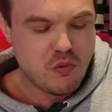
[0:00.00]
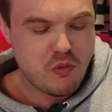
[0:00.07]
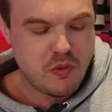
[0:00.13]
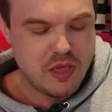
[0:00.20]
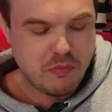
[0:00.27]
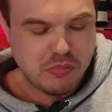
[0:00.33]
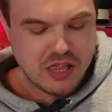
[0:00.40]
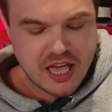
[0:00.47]
when
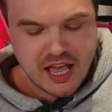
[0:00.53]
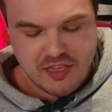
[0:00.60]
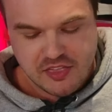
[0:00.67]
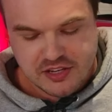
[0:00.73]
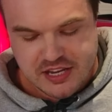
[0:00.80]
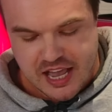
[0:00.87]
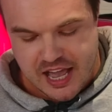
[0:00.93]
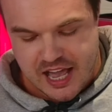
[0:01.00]
we apply
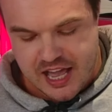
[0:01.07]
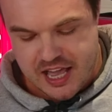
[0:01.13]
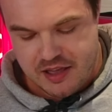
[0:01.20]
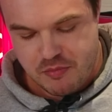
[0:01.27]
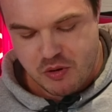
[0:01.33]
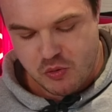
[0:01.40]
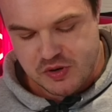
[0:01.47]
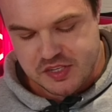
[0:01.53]
the dye,
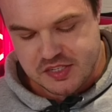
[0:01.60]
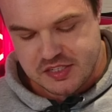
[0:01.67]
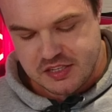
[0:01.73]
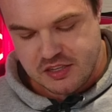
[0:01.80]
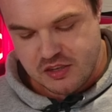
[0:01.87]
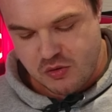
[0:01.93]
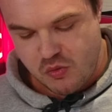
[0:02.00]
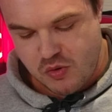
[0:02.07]
but we
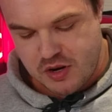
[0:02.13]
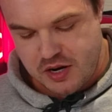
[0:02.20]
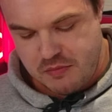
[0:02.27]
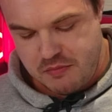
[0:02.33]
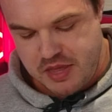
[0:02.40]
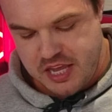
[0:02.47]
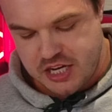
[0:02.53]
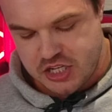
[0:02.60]
still want to
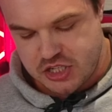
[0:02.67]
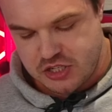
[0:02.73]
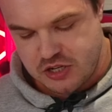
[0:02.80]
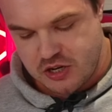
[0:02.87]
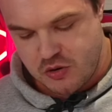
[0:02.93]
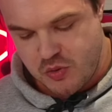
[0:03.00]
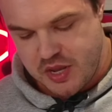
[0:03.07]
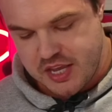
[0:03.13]
make
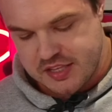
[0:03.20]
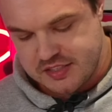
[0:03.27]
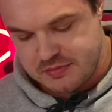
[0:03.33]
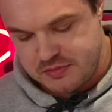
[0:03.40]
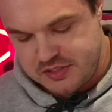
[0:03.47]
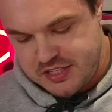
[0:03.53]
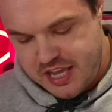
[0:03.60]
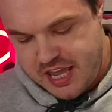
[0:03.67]
sure we get
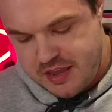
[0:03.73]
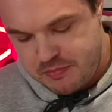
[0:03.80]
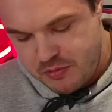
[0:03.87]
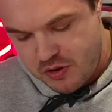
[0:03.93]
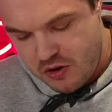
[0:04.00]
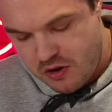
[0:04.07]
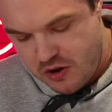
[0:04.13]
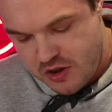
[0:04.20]
the tape
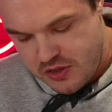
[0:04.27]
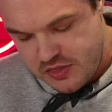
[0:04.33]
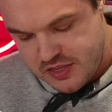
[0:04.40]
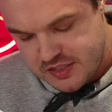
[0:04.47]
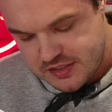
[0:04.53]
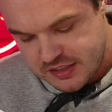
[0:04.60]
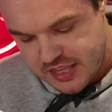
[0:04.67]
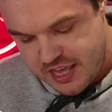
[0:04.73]
on
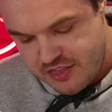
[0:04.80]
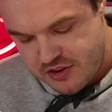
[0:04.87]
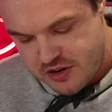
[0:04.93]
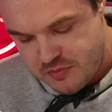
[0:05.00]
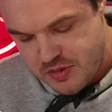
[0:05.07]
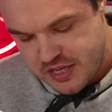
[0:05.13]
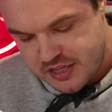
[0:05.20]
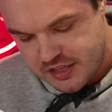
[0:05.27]
this
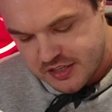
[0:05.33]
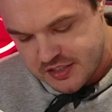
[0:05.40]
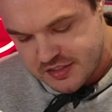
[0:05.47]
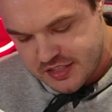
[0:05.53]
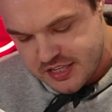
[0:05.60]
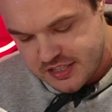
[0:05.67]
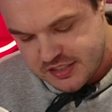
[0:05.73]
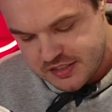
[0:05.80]
leather
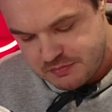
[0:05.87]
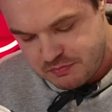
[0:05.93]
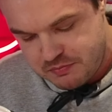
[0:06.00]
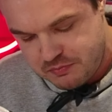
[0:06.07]
because this